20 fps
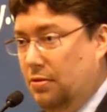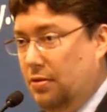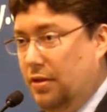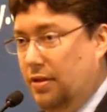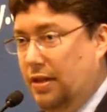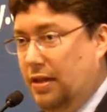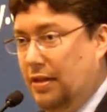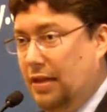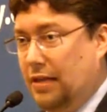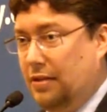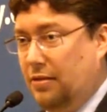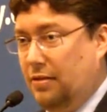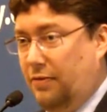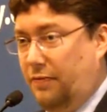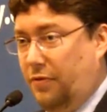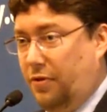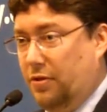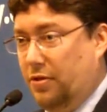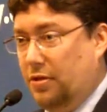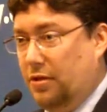So I think that's
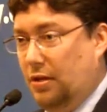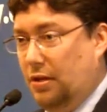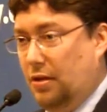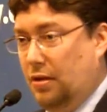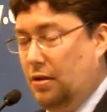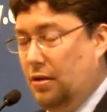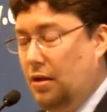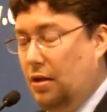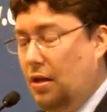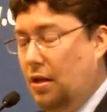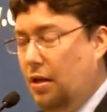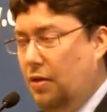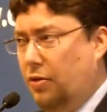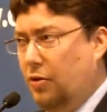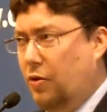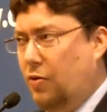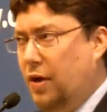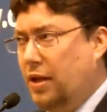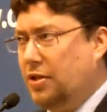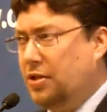the first thing.
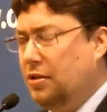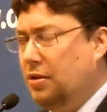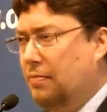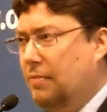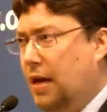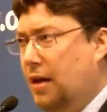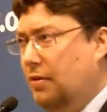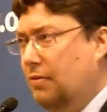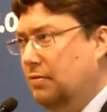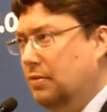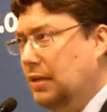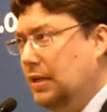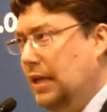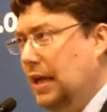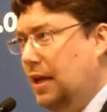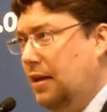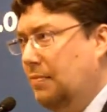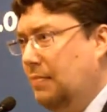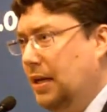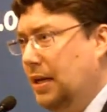The question about
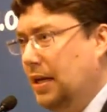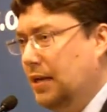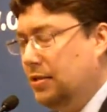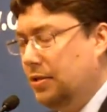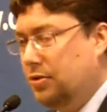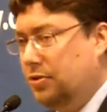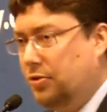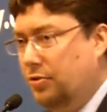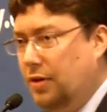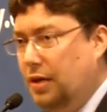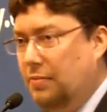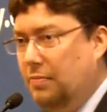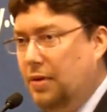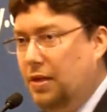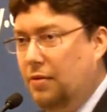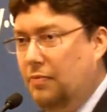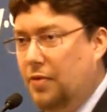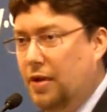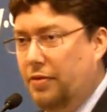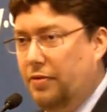ketamine as a
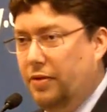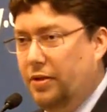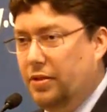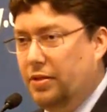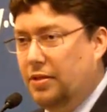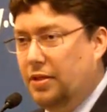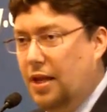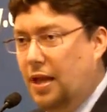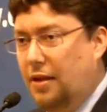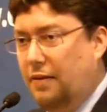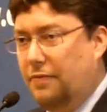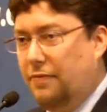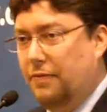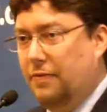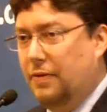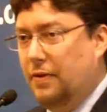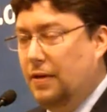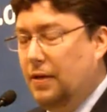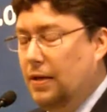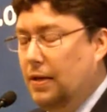treatment, whether it's
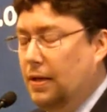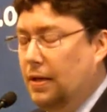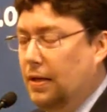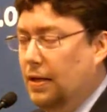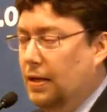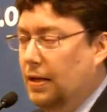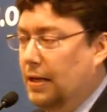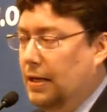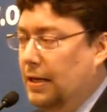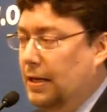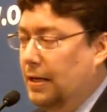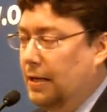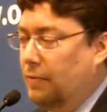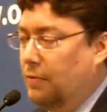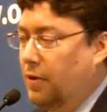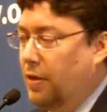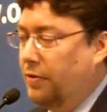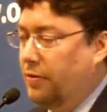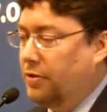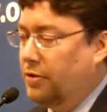safe,
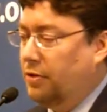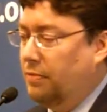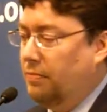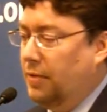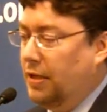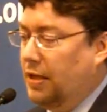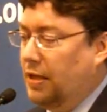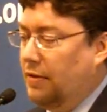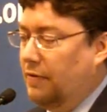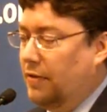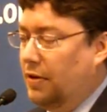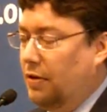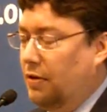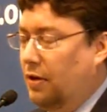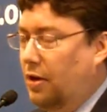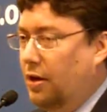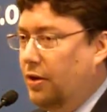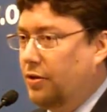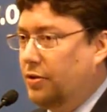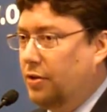whether it should be
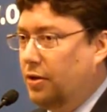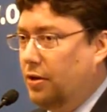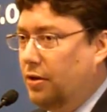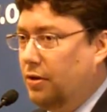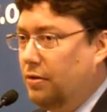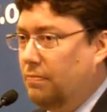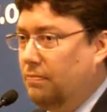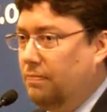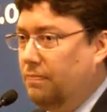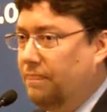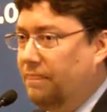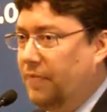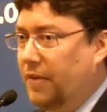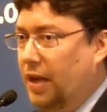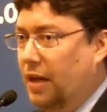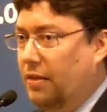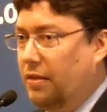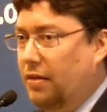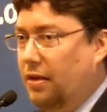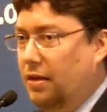given long-term,
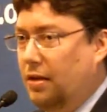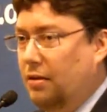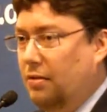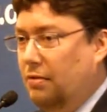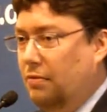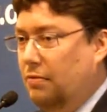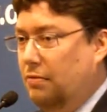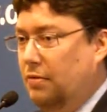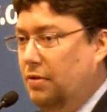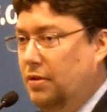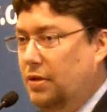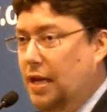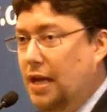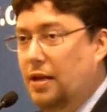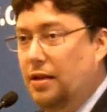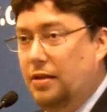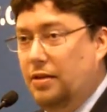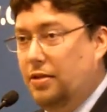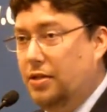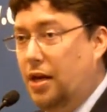I think the
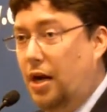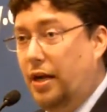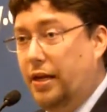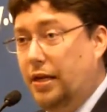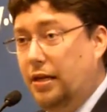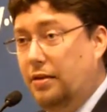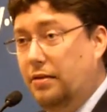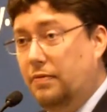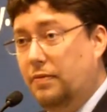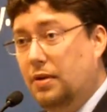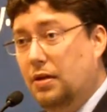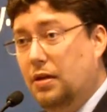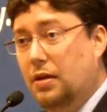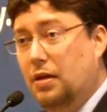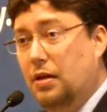data is not in.